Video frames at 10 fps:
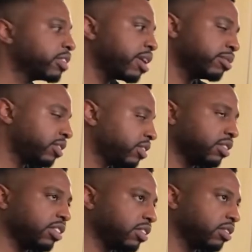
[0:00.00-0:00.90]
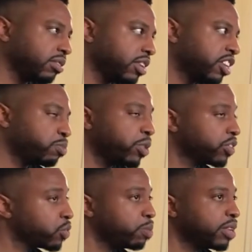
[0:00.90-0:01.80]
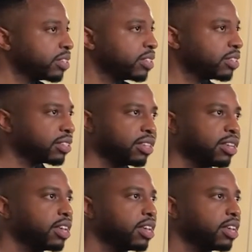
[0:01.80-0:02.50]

and sometimes it's expressed through business.